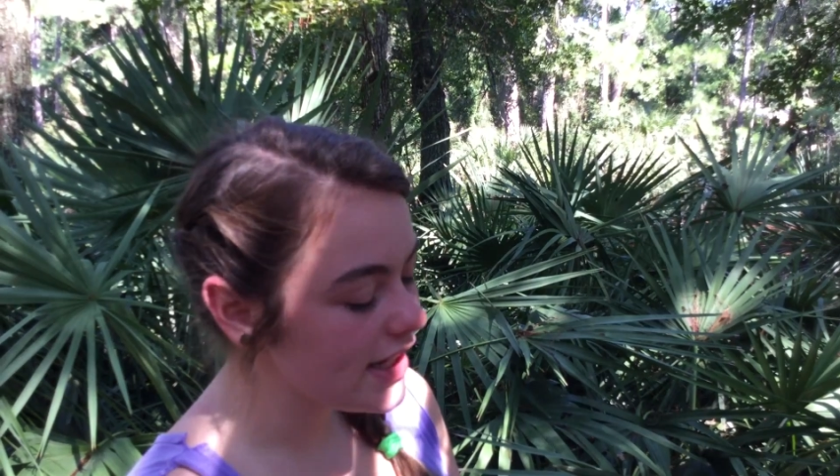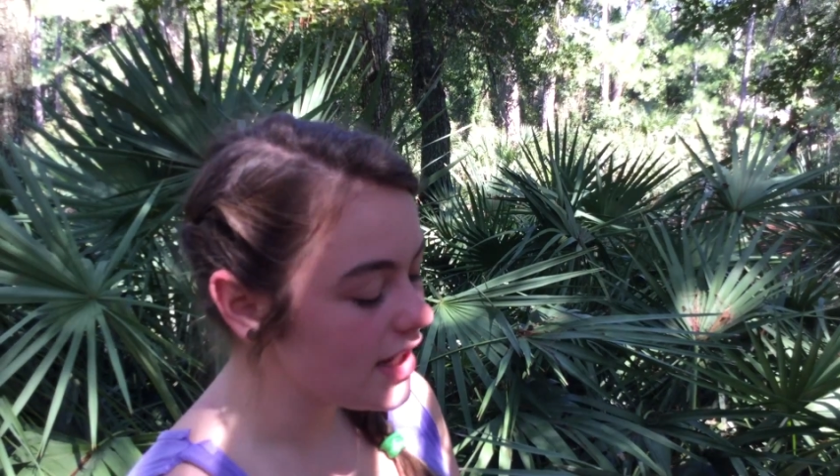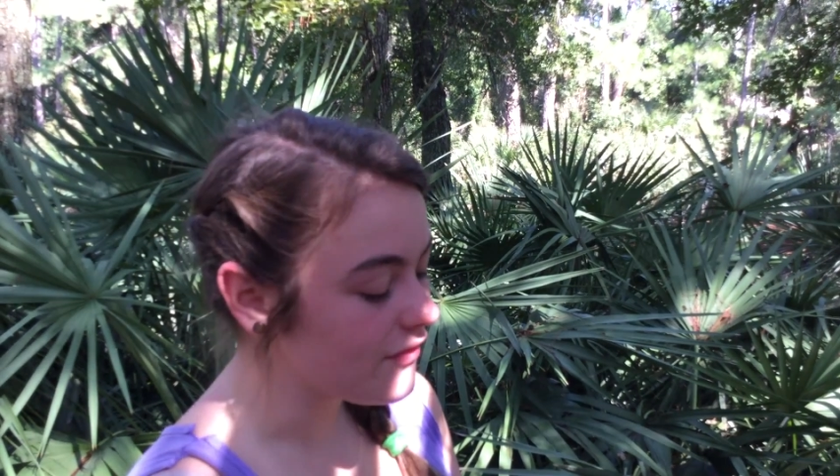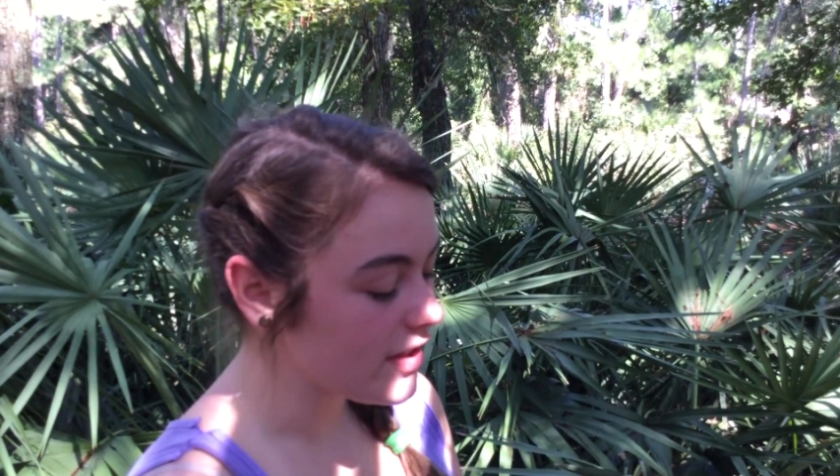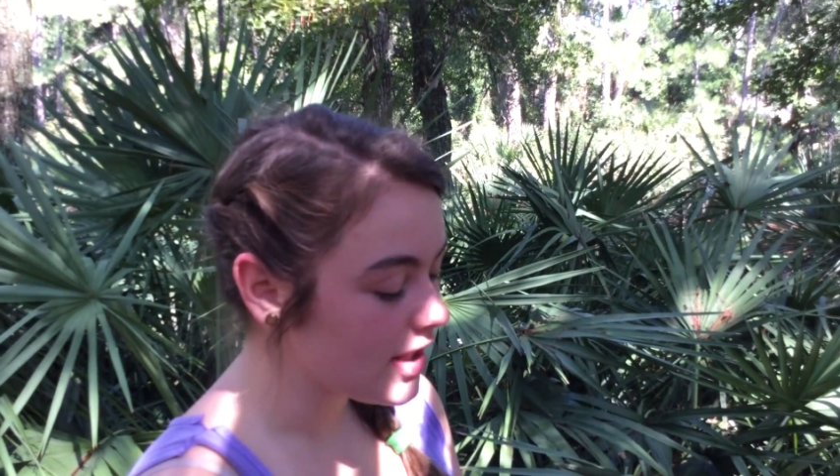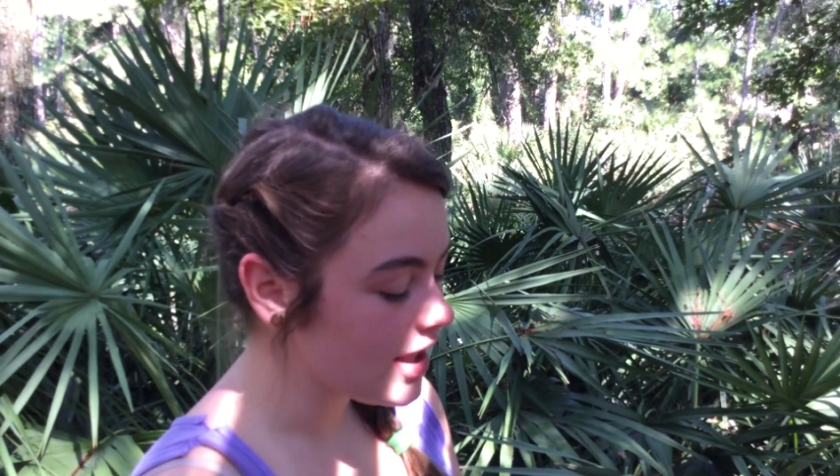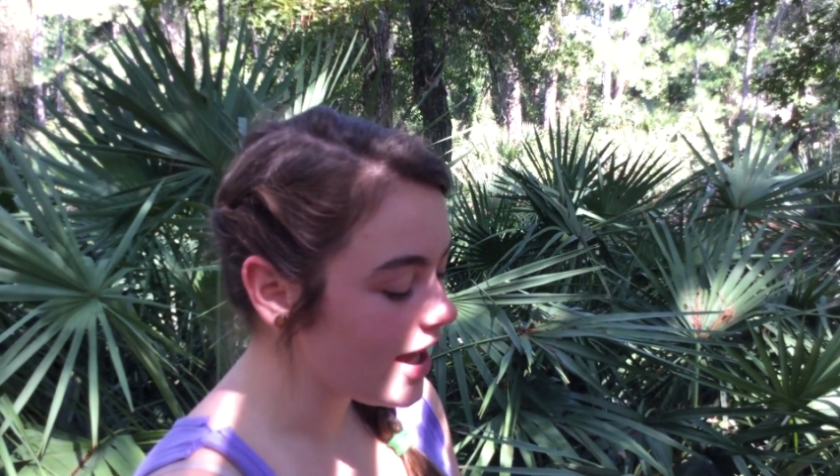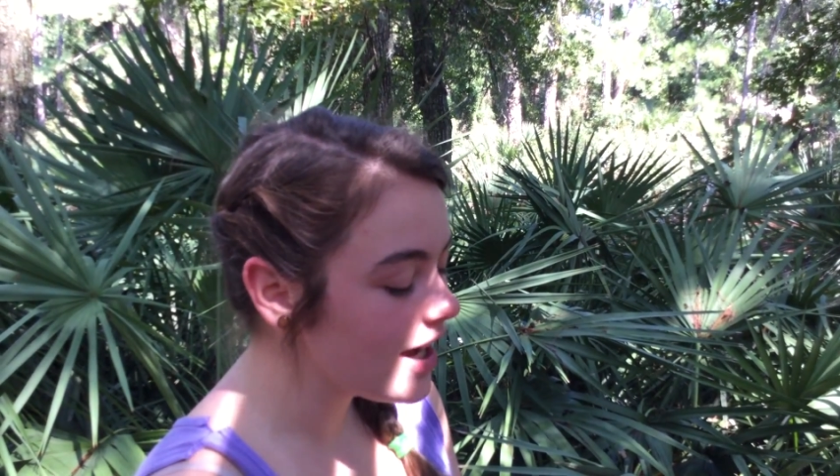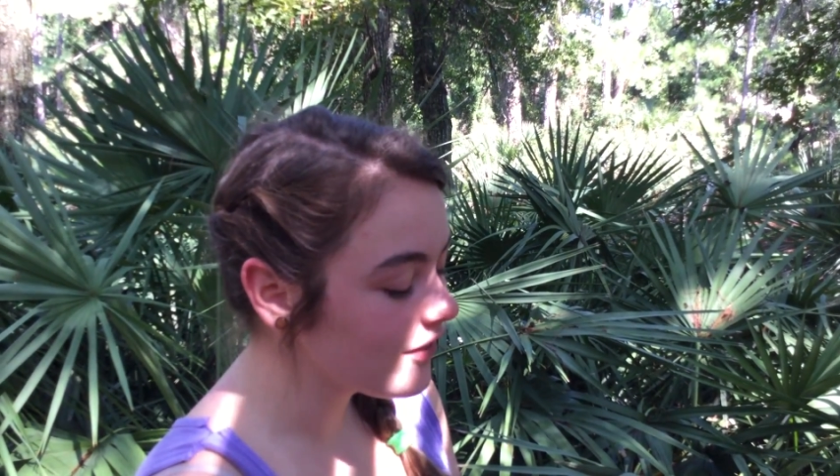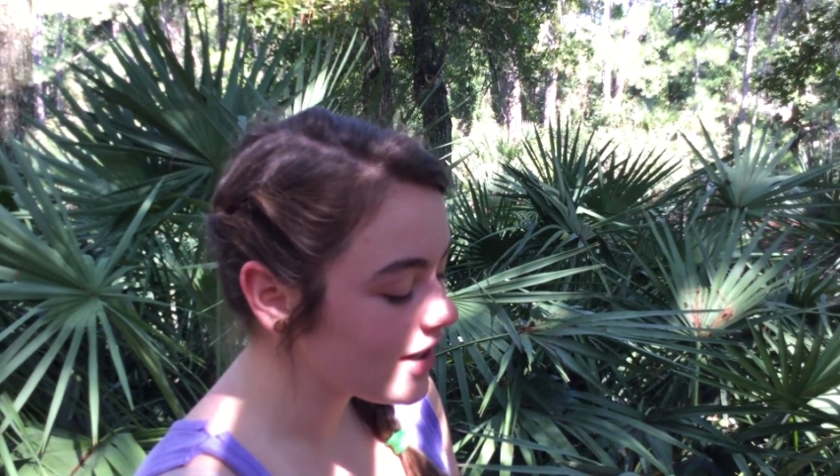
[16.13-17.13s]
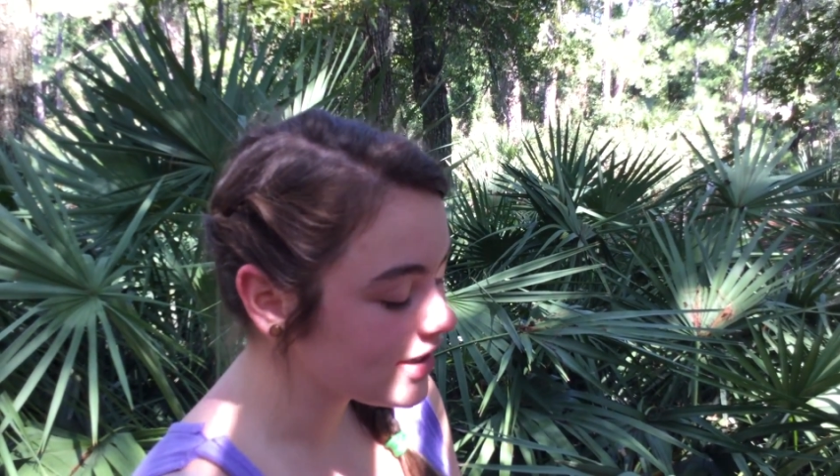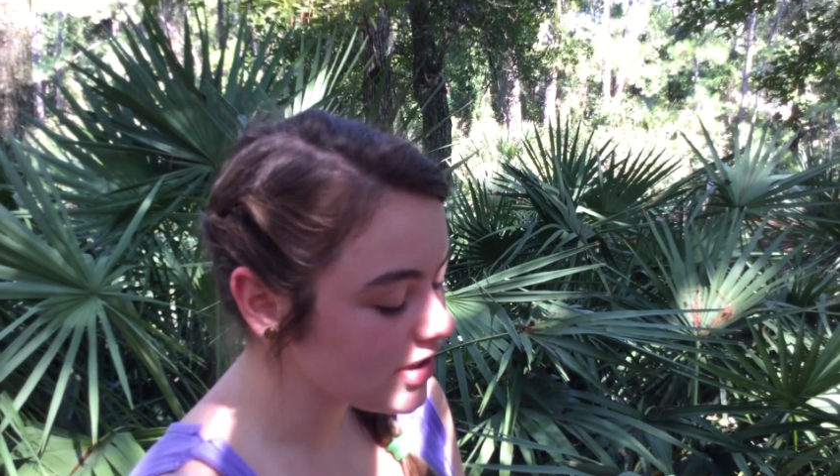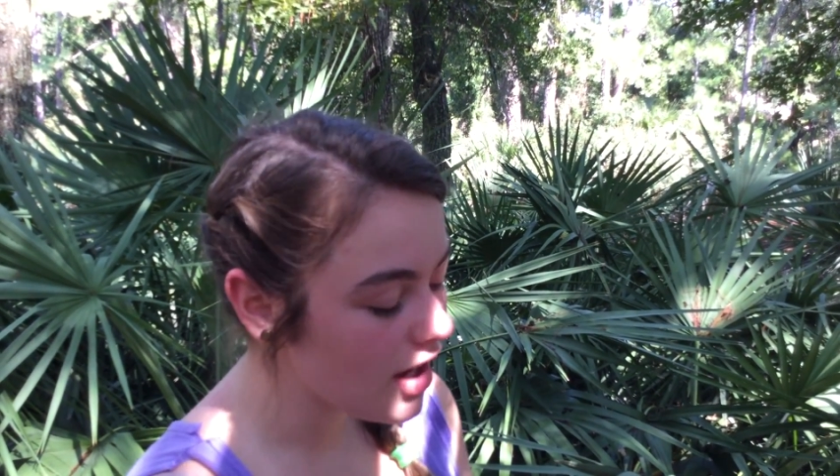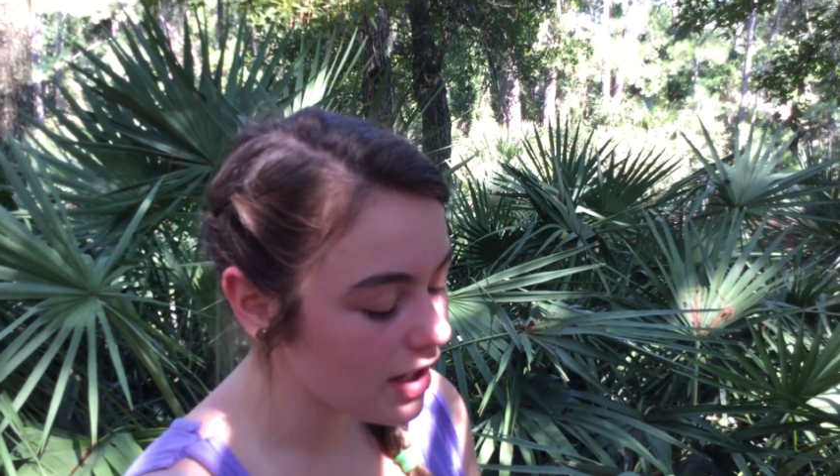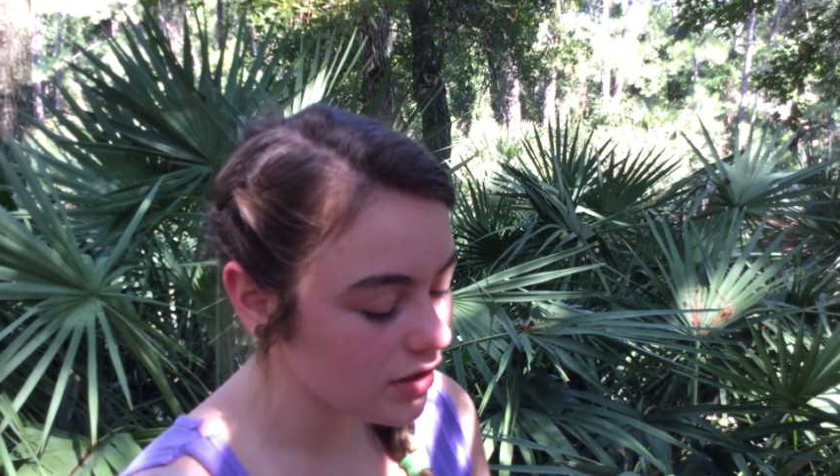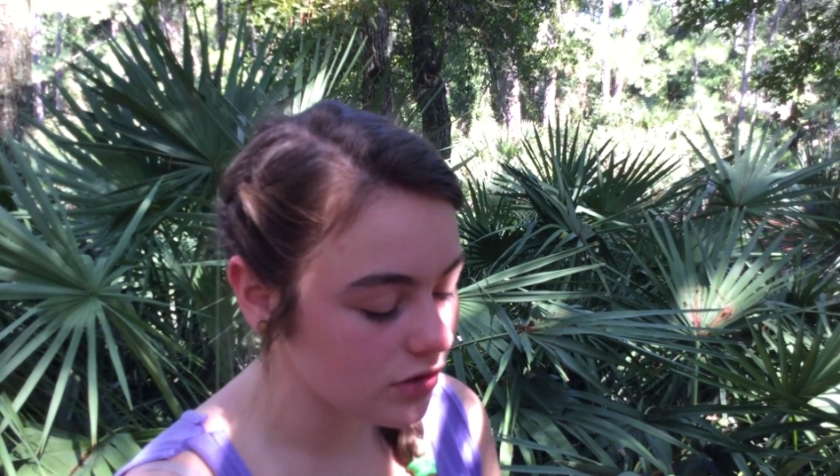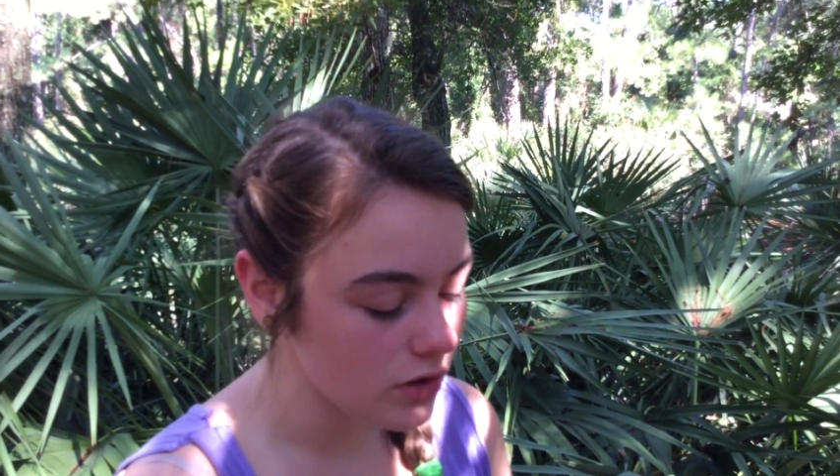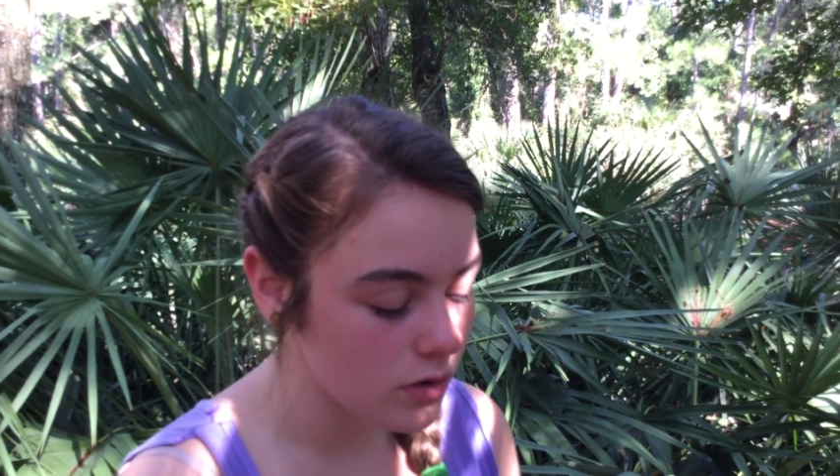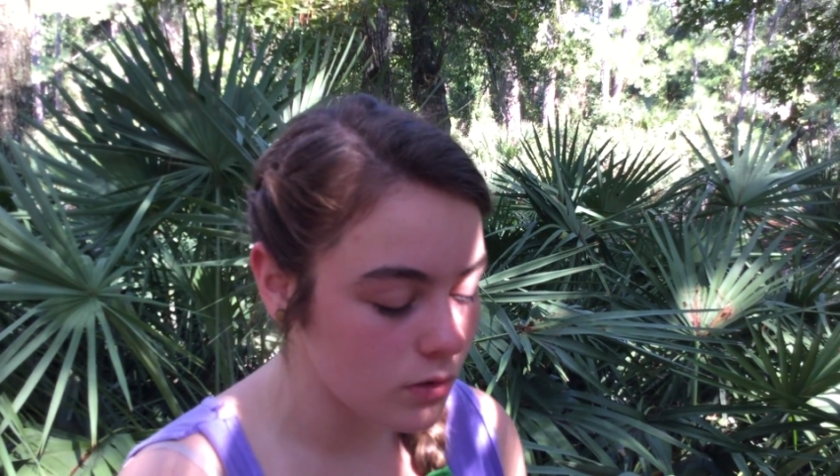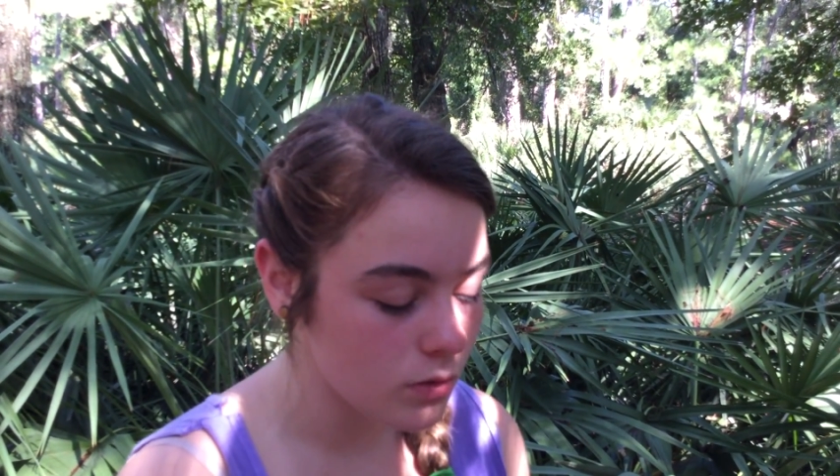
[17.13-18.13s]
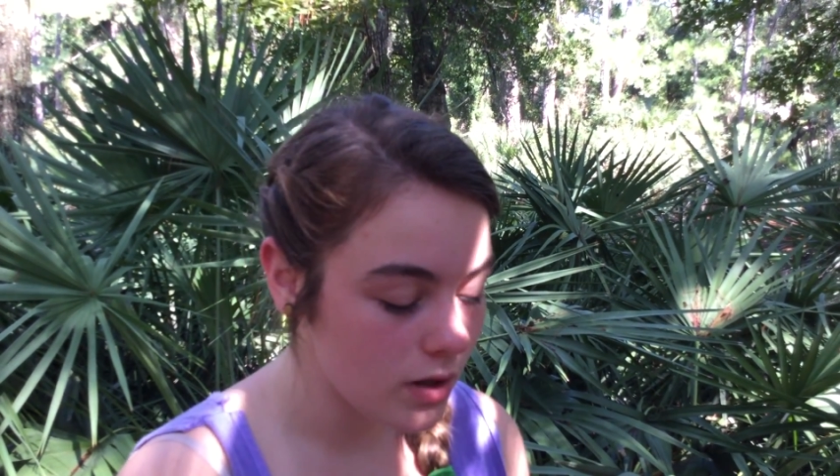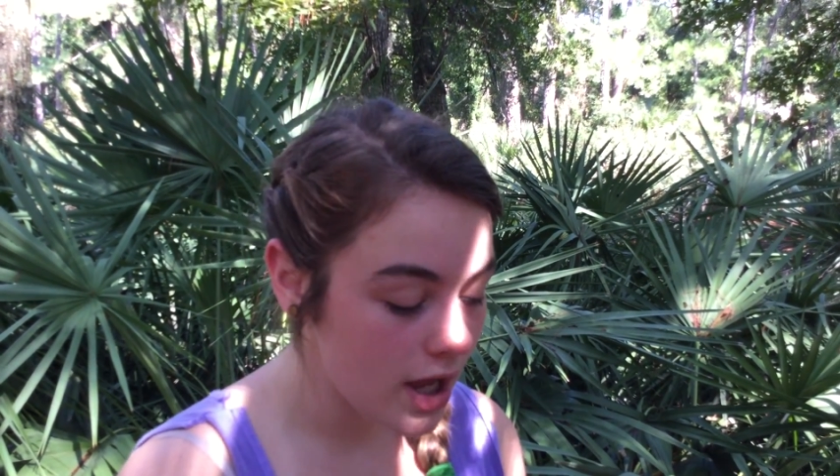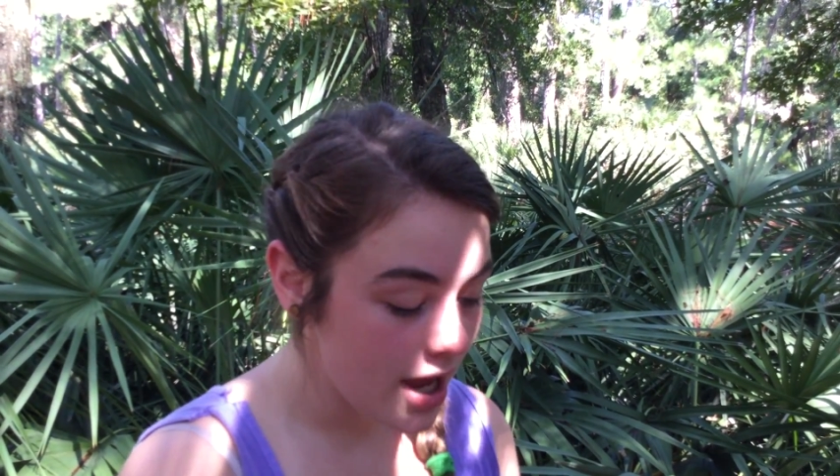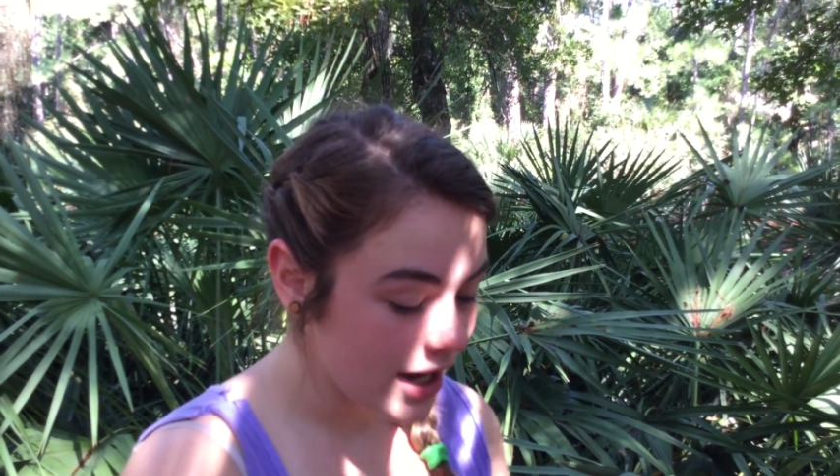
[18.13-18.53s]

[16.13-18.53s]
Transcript: Living life gets hard to do